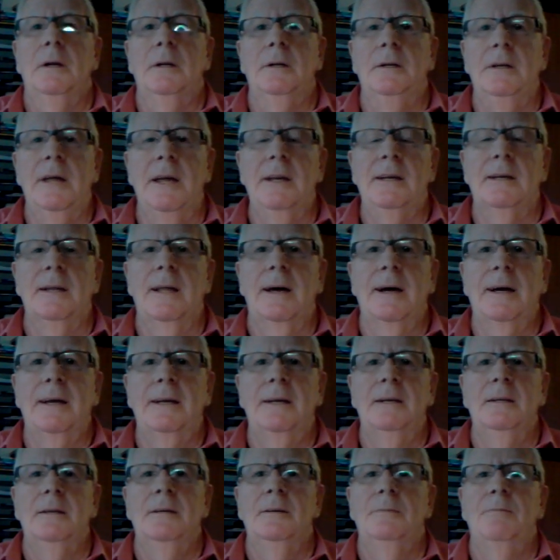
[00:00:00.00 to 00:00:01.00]

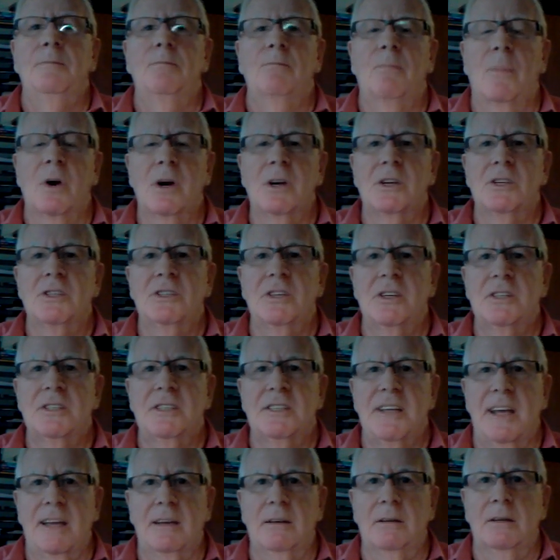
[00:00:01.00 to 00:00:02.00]
Dateline, March the
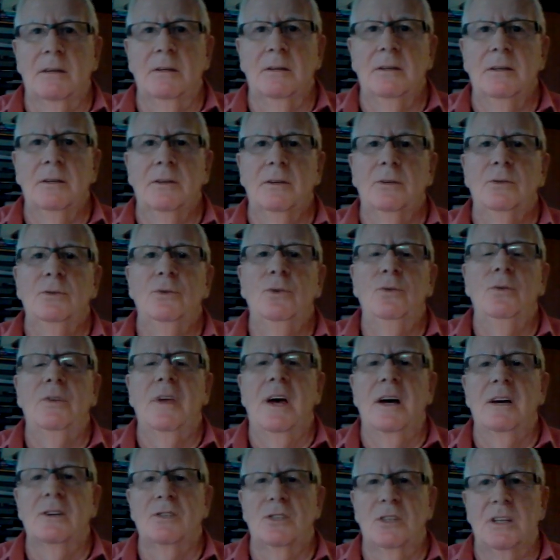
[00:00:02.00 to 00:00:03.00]
2nd,
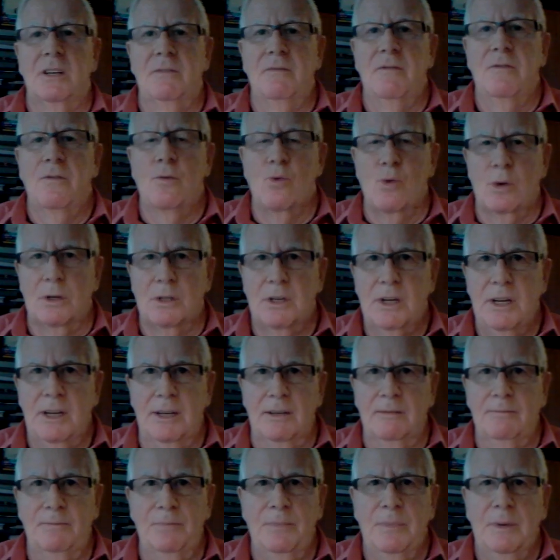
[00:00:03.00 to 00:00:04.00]

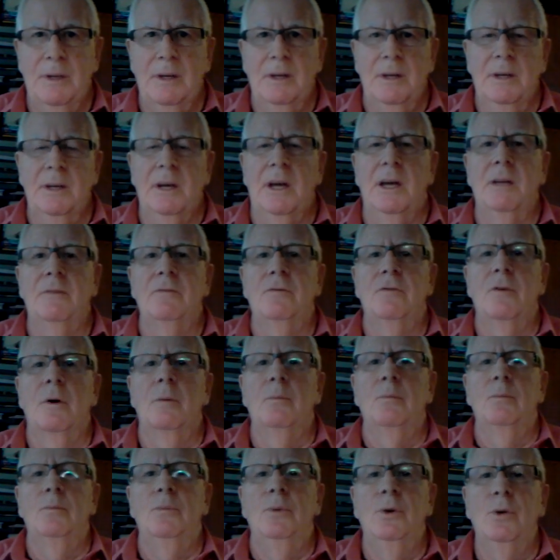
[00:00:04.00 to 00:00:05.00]
2014. And
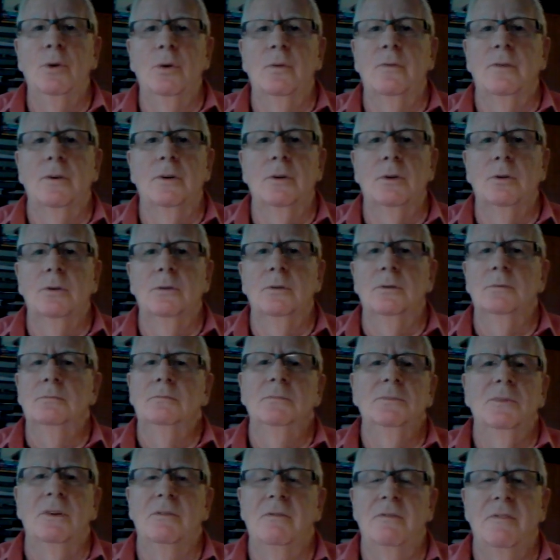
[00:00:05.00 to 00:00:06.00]
from beautiful
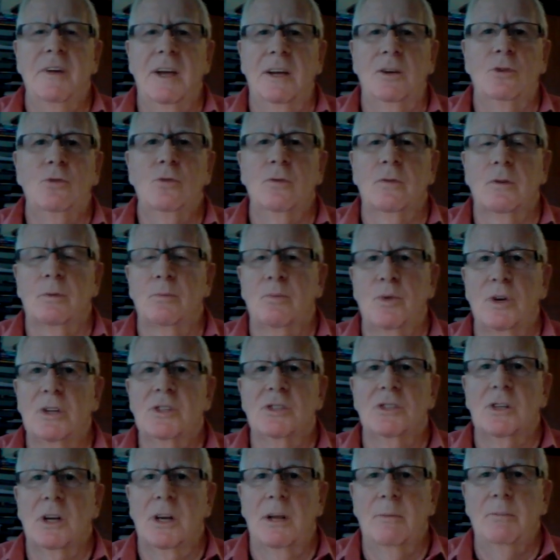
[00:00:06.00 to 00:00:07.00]
Vancouver,
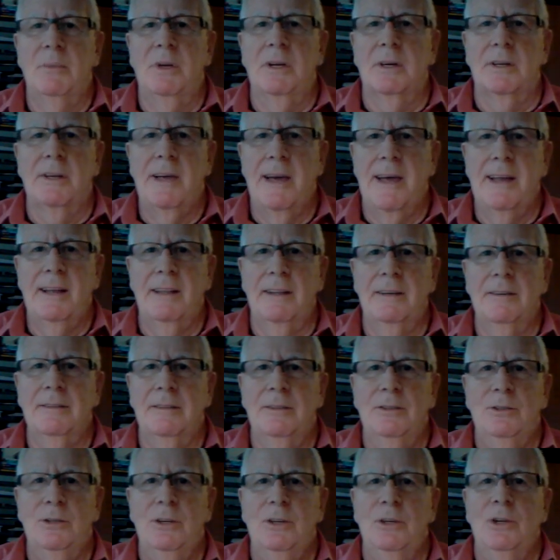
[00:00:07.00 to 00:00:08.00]
British Columbia,
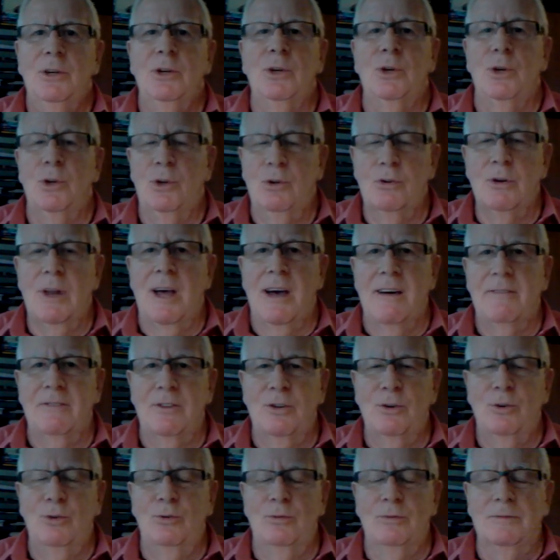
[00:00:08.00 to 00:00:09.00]
Canada, good
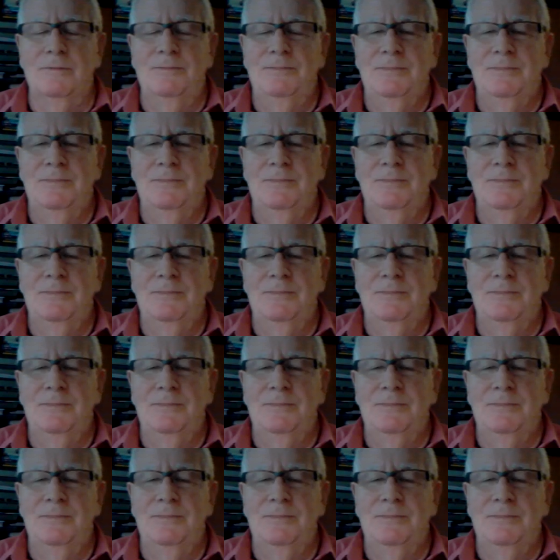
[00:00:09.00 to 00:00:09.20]
afternoon.